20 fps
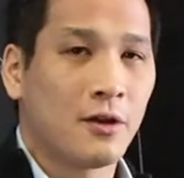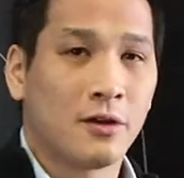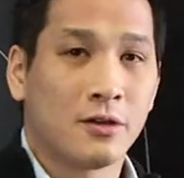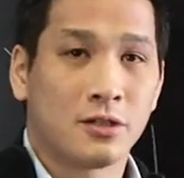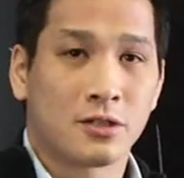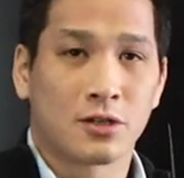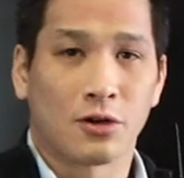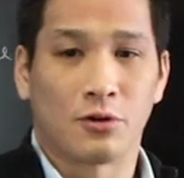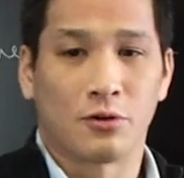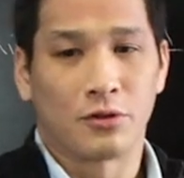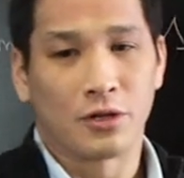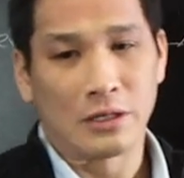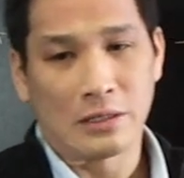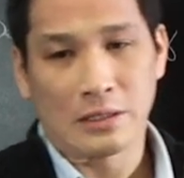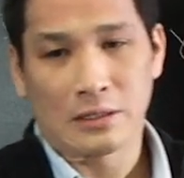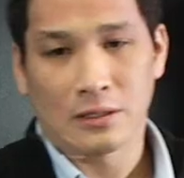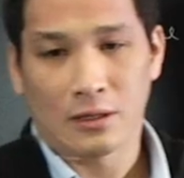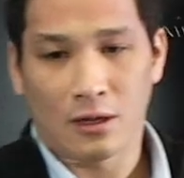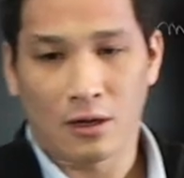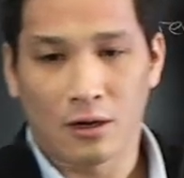So this
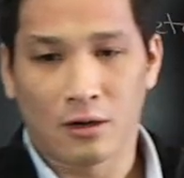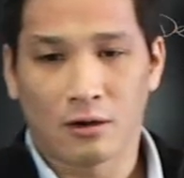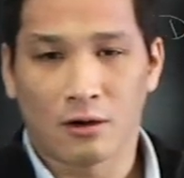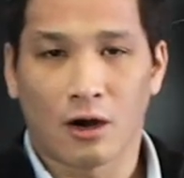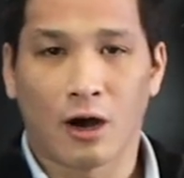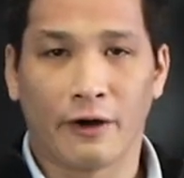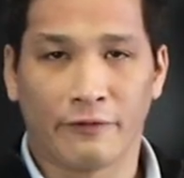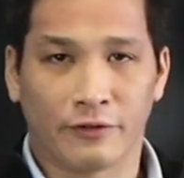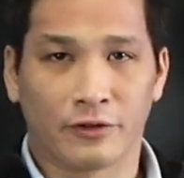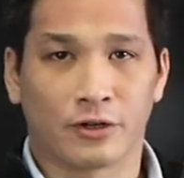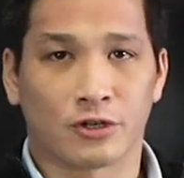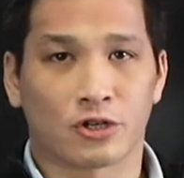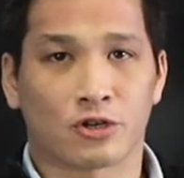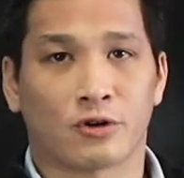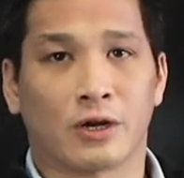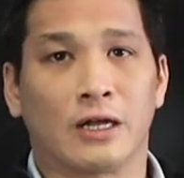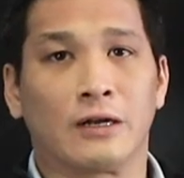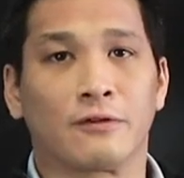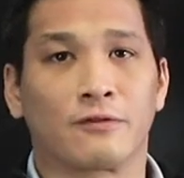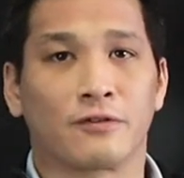is often a
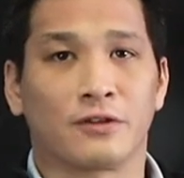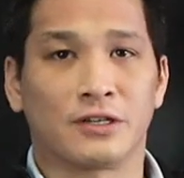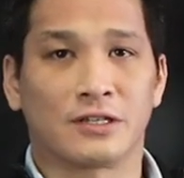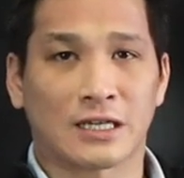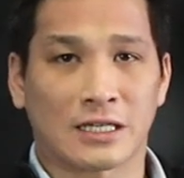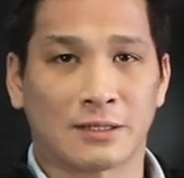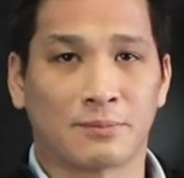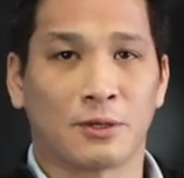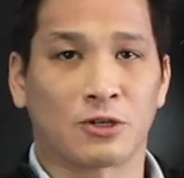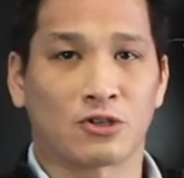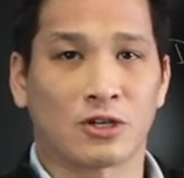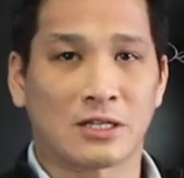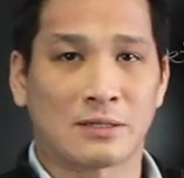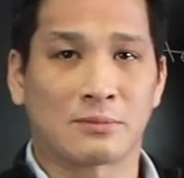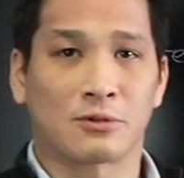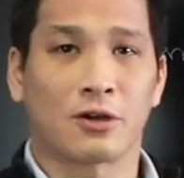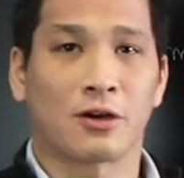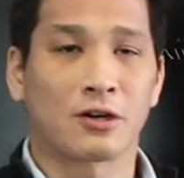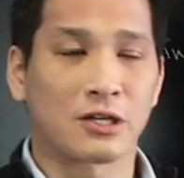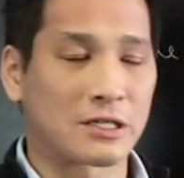trend for these exponential
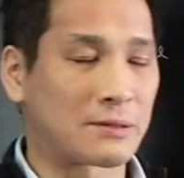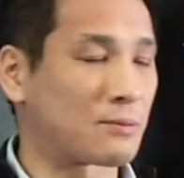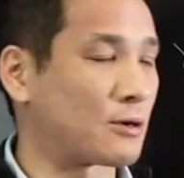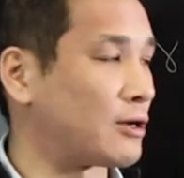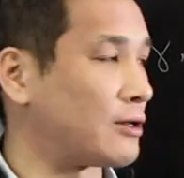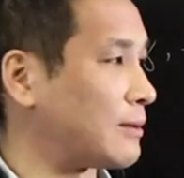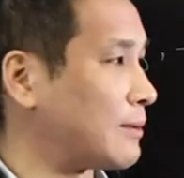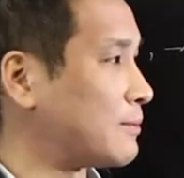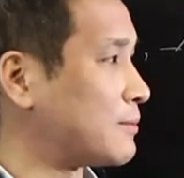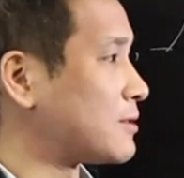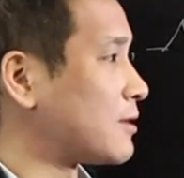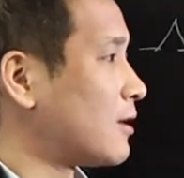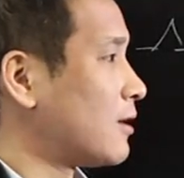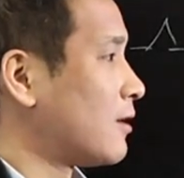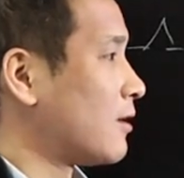asymptotics problems,